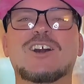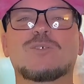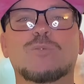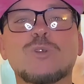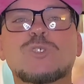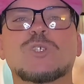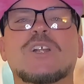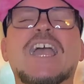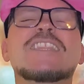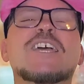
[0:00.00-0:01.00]
Rooster.
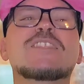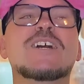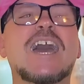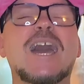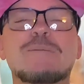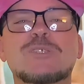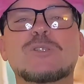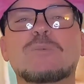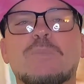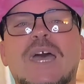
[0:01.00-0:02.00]
And then the
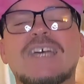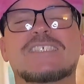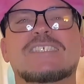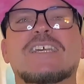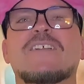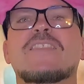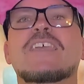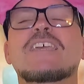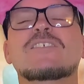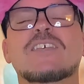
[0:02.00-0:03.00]
absolute best is